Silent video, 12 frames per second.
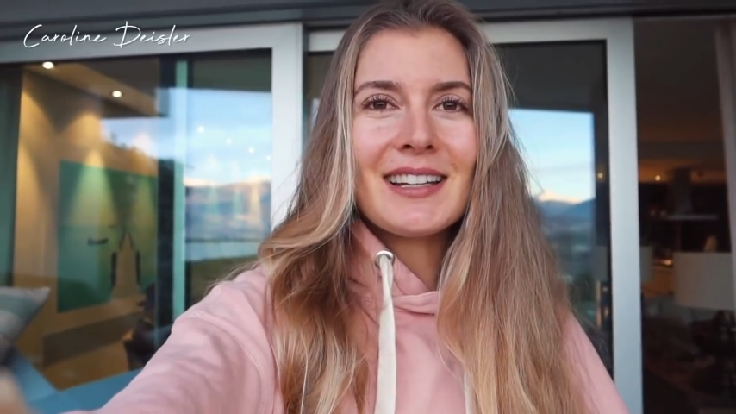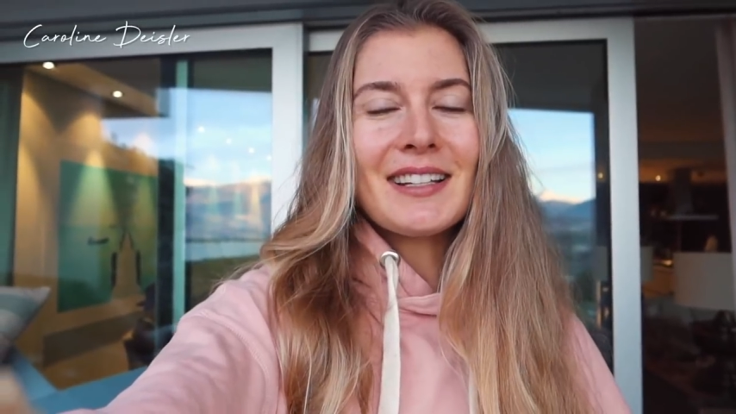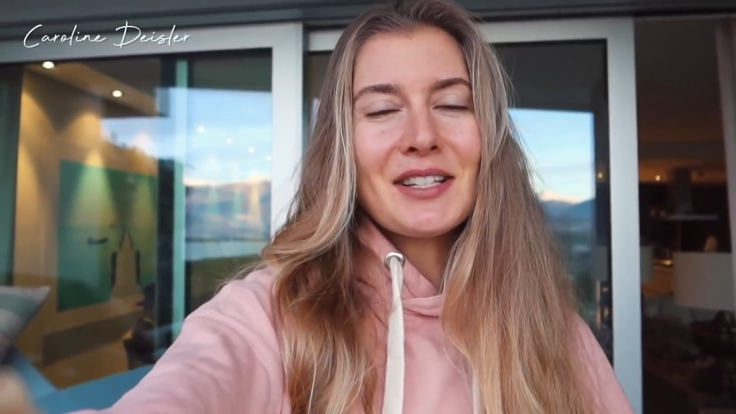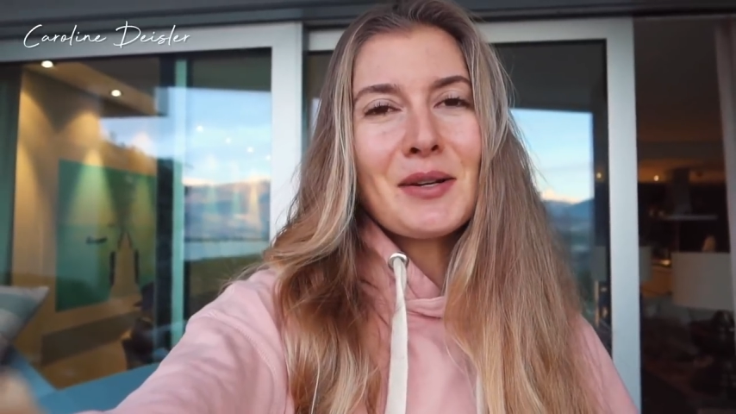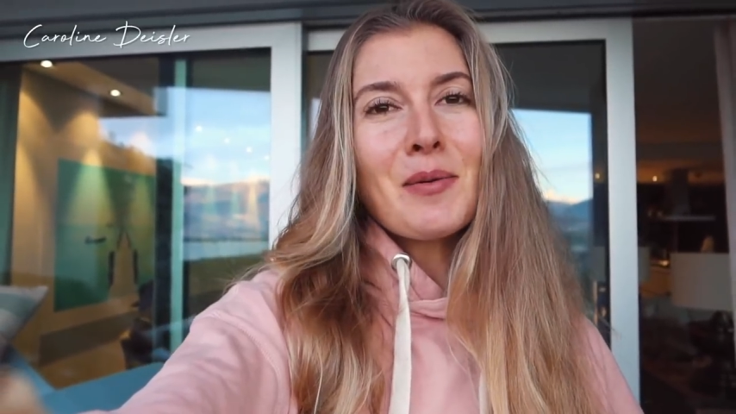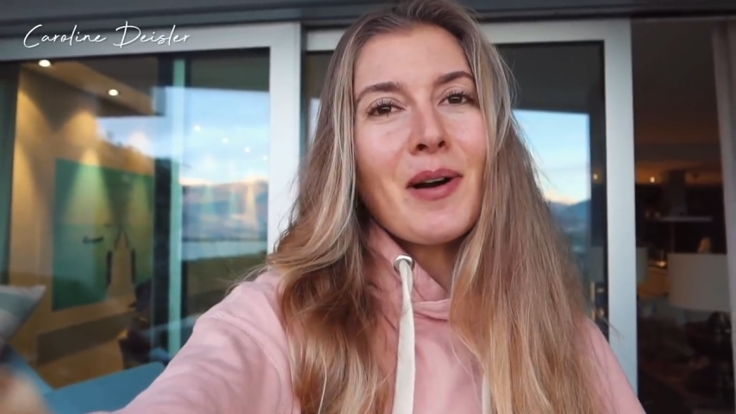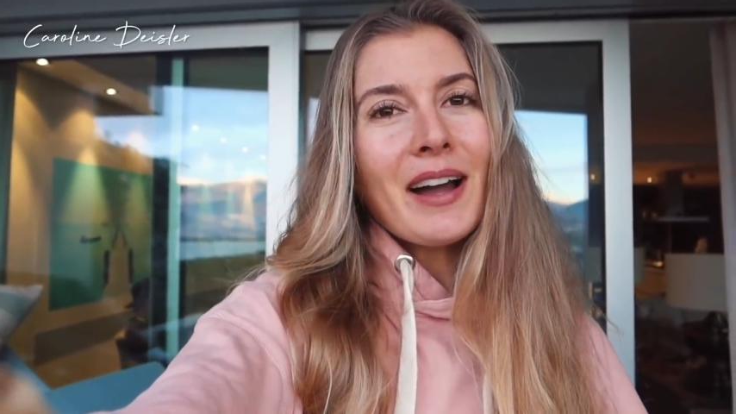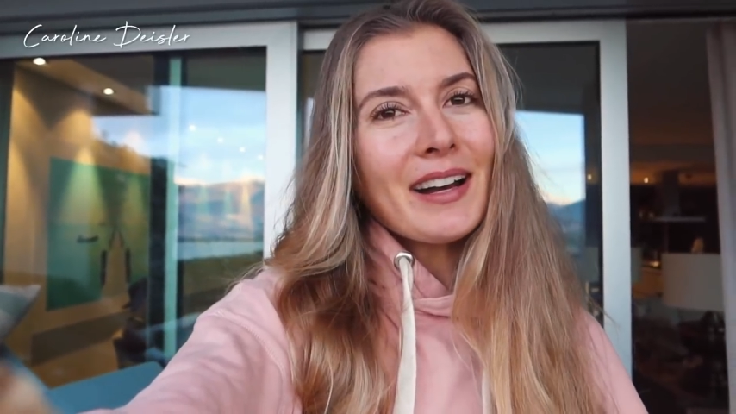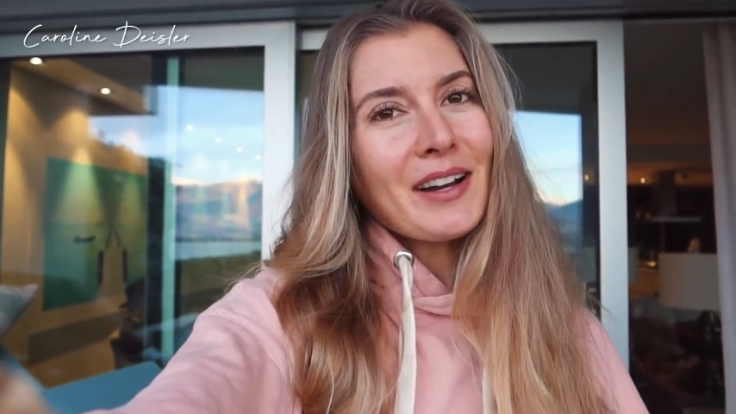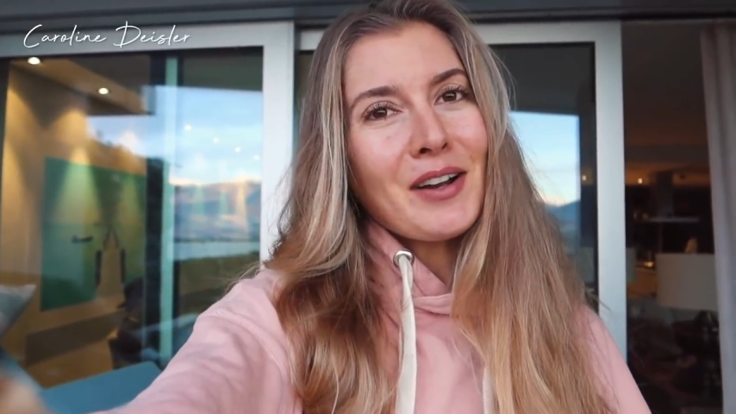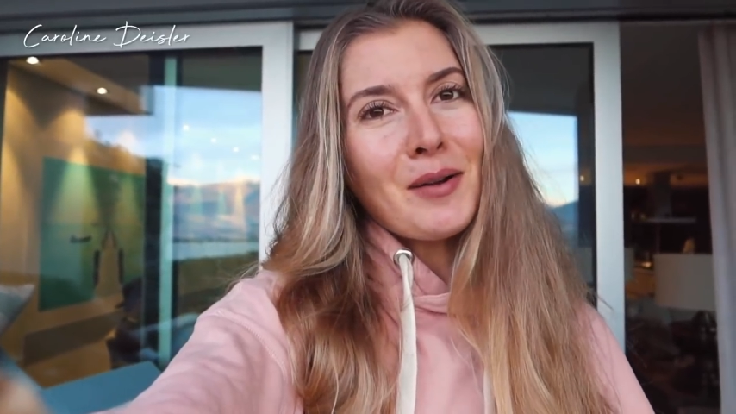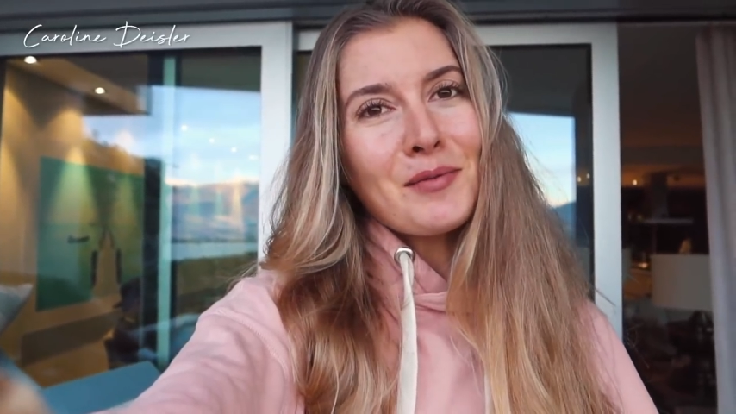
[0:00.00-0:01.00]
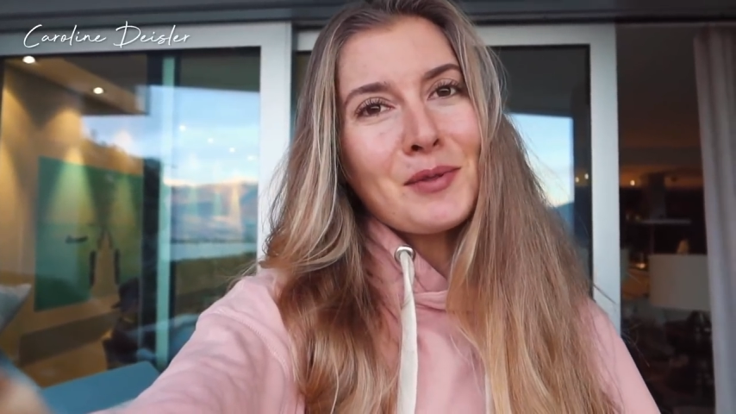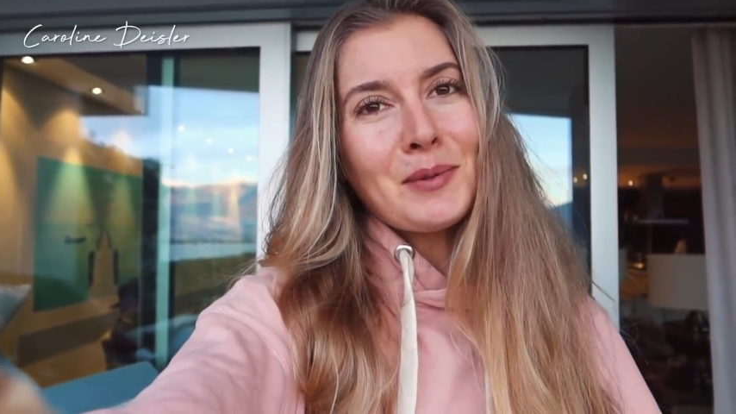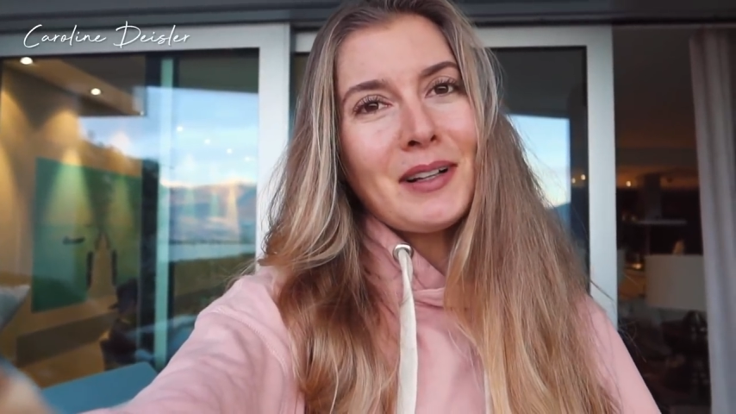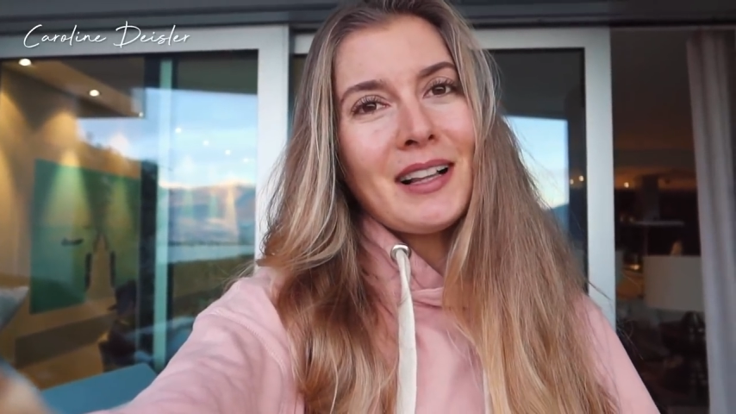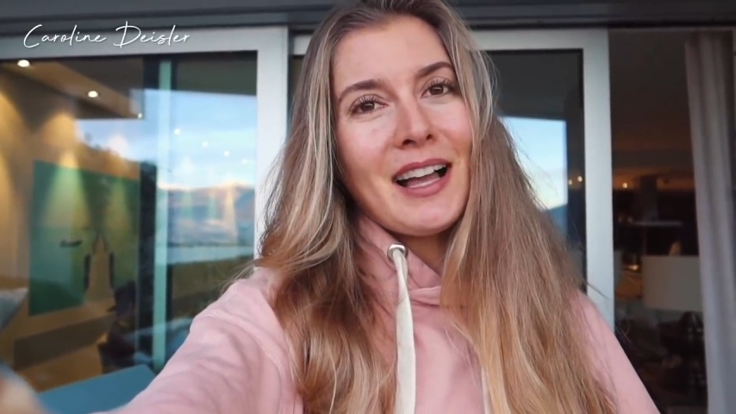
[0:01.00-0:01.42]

is quite uncomfortable.